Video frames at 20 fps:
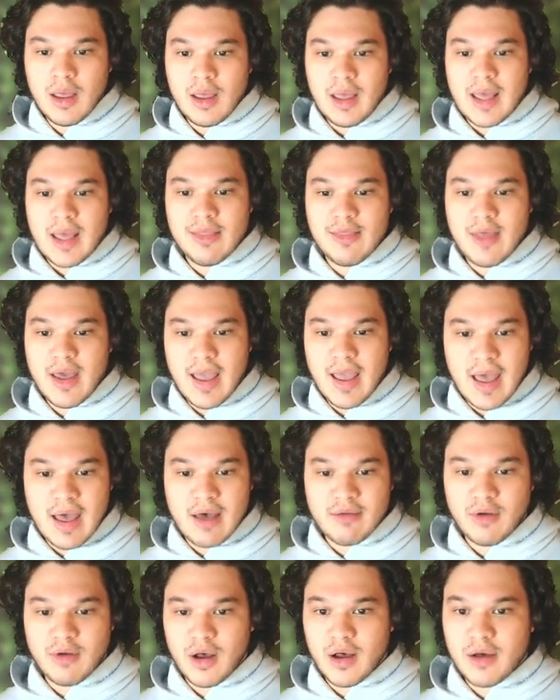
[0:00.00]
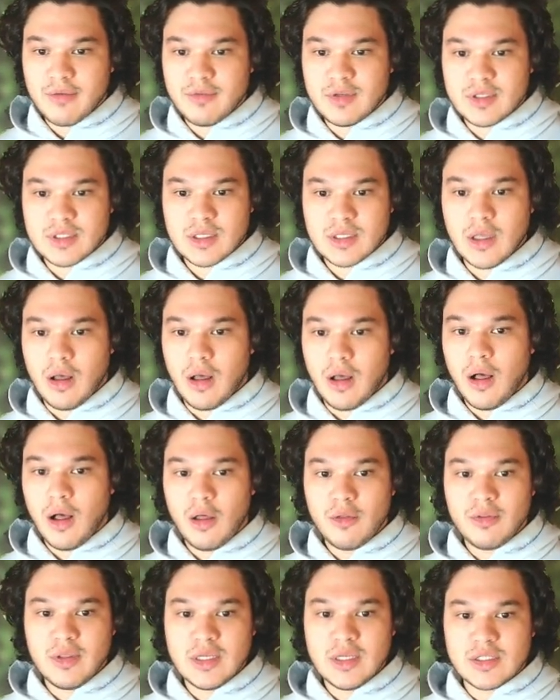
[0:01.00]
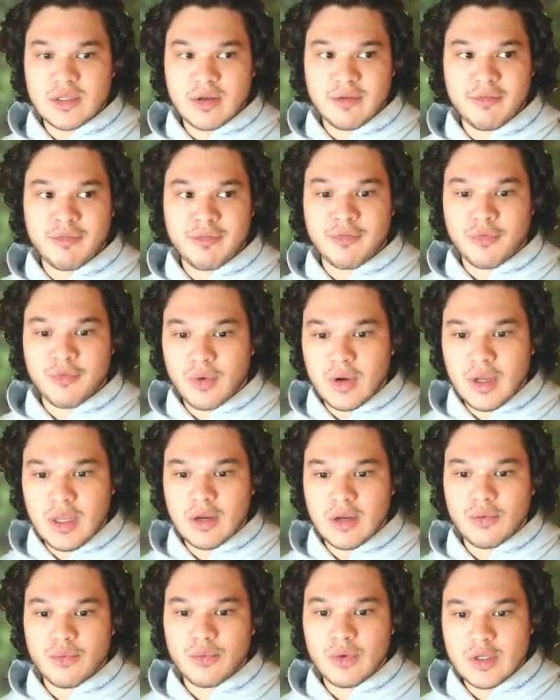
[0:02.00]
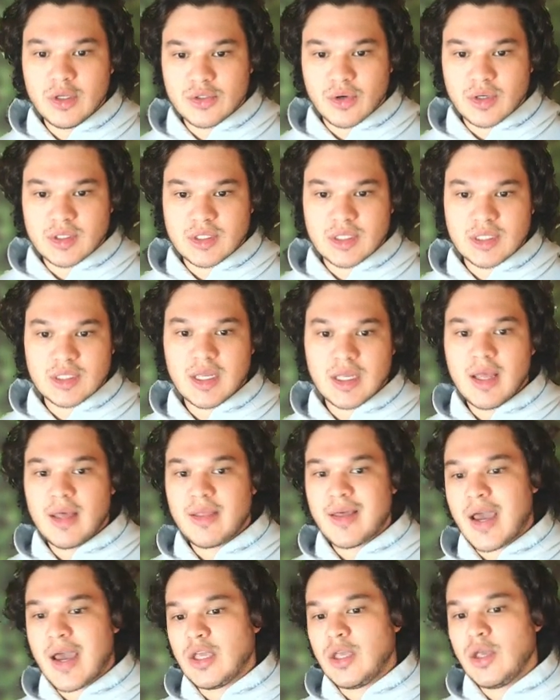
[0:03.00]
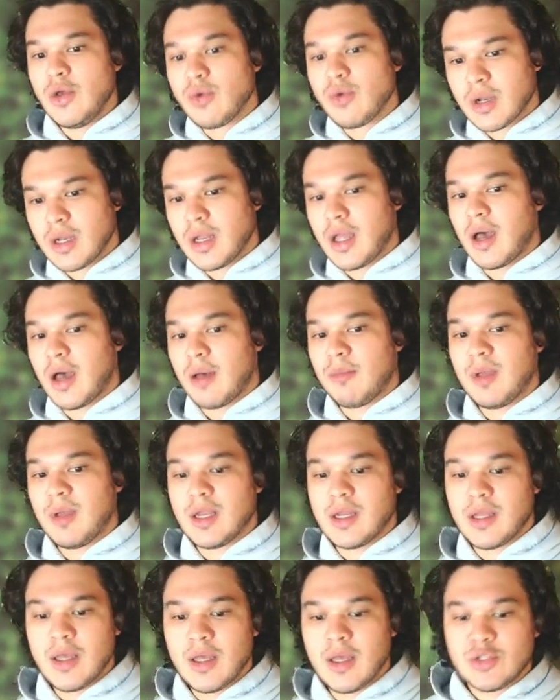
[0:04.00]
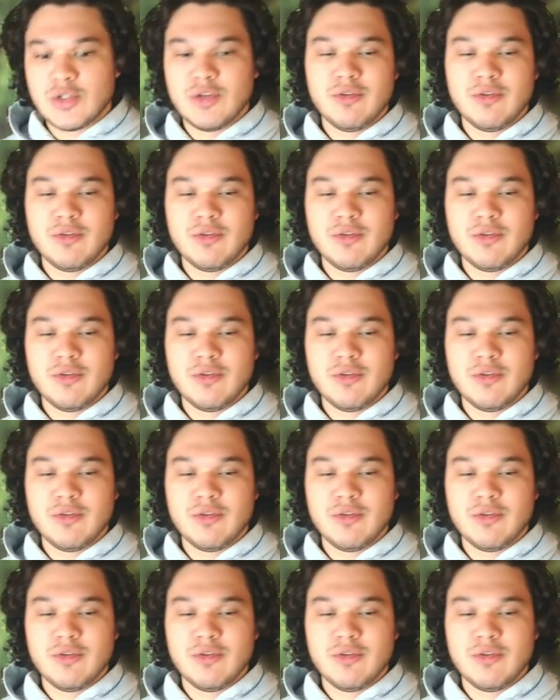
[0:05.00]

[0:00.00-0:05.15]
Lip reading: and they have obviously all these free resources that you can come in to